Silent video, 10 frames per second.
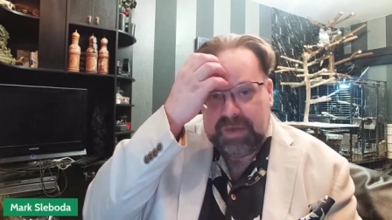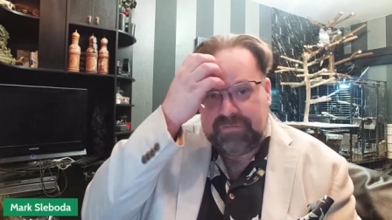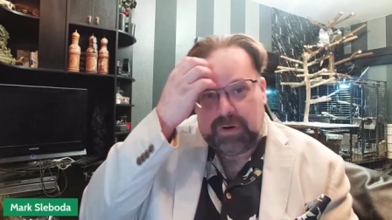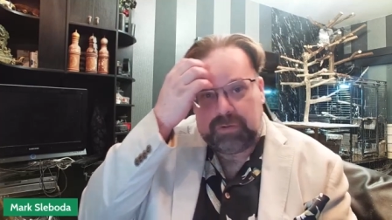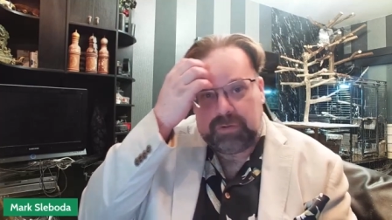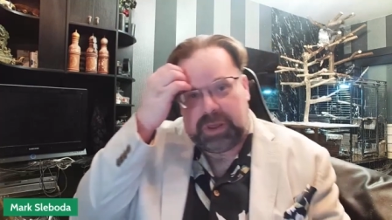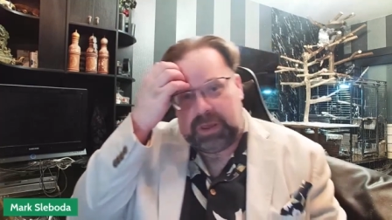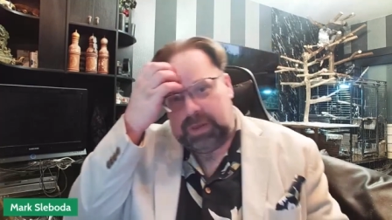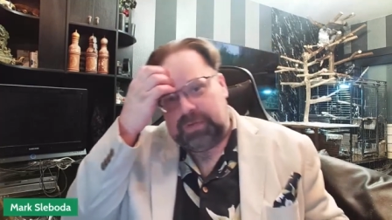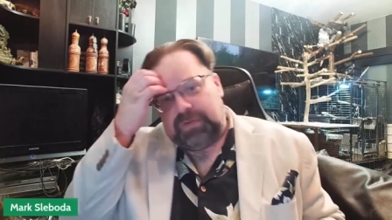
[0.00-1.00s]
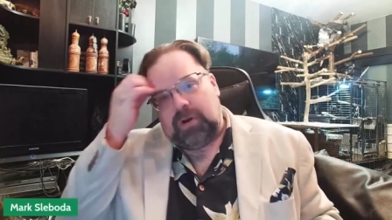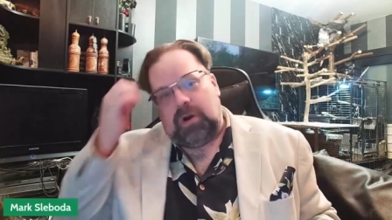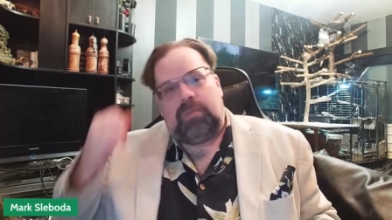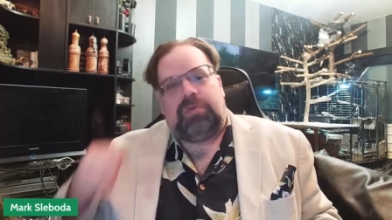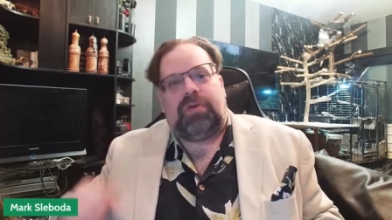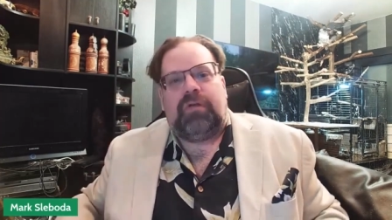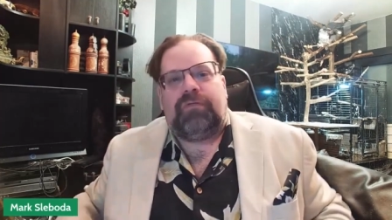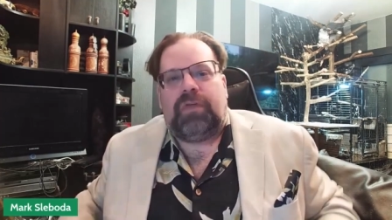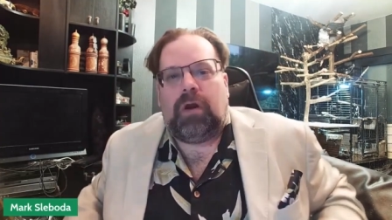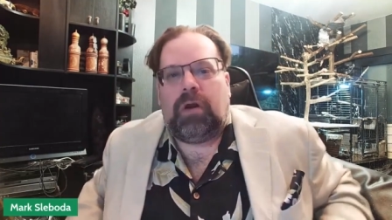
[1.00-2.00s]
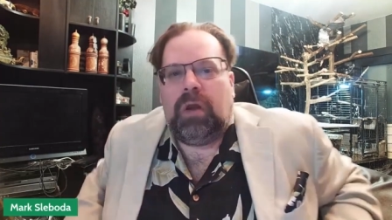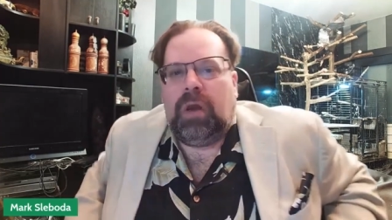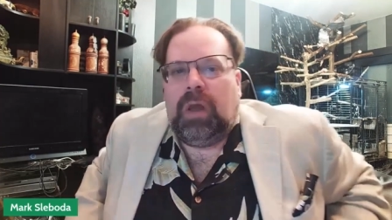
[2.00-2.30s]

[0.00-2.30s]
if only in terms of their